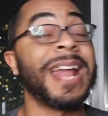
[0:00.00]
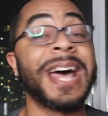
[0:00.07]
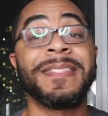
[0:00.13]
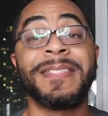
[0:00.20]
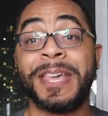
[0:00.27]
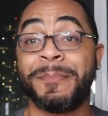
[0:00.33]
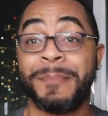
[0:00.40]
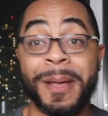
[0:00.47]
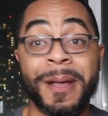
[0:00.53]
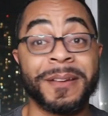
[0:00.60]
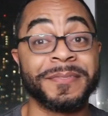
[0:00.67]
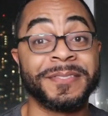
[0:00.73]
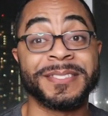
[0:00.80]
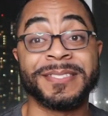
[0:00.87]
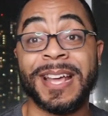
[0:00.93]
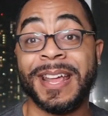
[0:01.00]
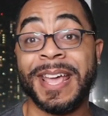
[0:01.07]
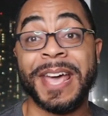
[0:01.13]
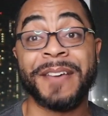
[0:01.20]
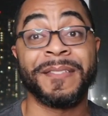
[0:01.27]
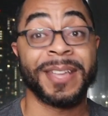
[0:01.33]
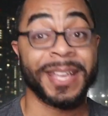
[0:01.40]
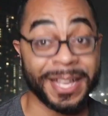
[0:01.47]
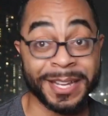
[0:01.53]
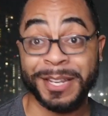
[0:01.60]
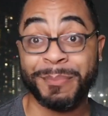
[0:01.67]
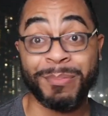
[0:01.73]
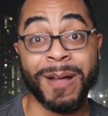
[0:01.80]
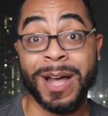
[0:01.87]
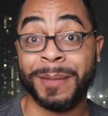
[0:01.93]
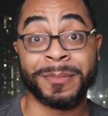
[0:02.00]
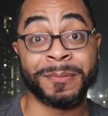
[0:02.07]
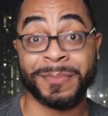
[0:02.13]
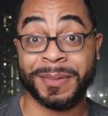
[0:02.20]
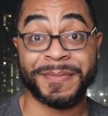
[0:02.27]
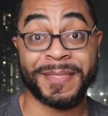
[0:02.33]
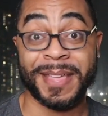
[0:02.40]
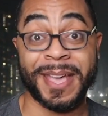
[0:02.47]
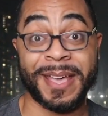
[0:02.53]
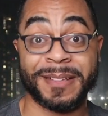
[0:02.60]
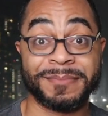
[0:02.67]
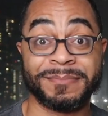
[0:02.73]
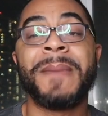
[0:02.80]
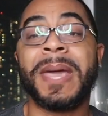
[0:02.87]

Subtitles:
And I think Meredith does not have any problem with that.